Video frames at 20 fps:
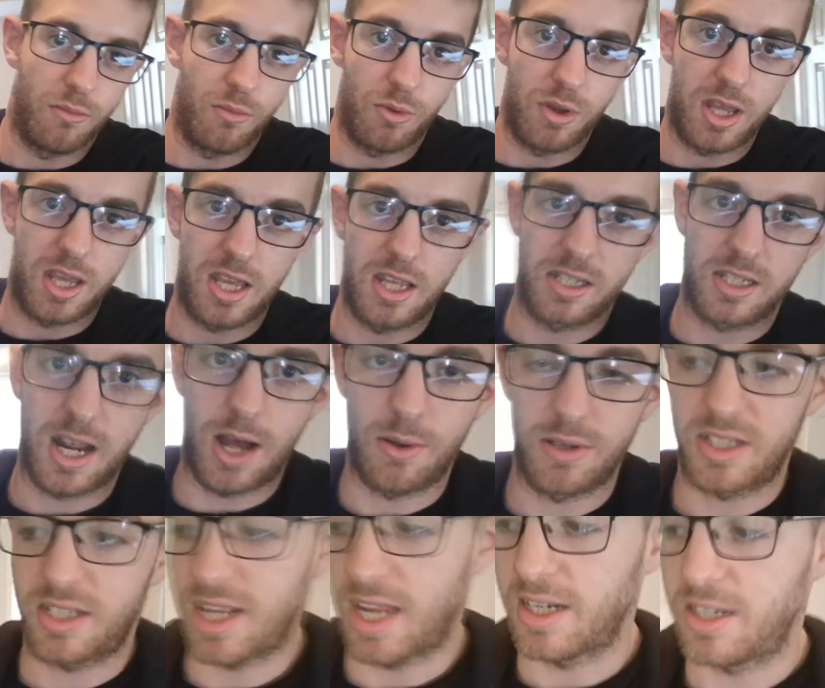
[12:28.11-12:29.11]
He is now a
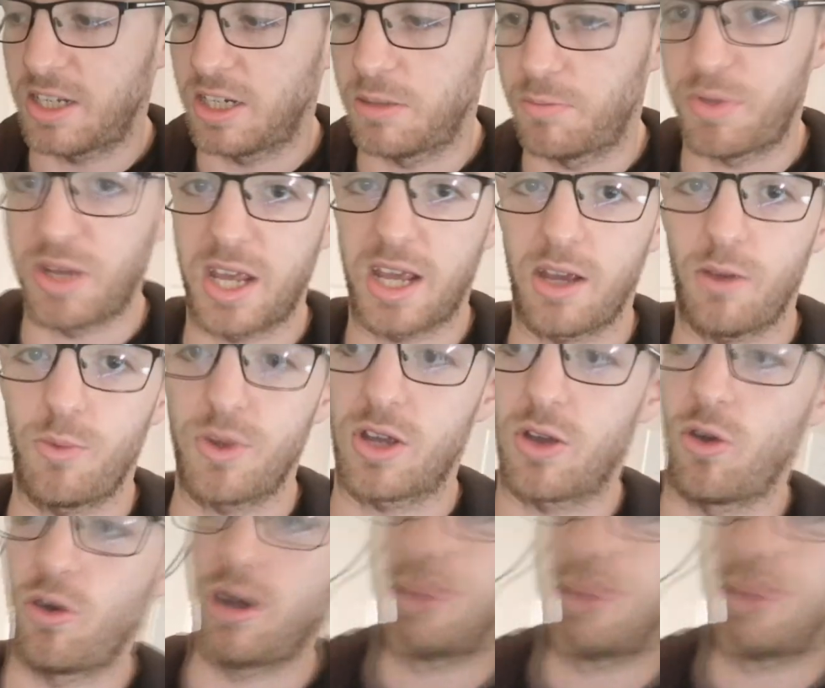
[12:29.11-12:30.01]
sentient being. We call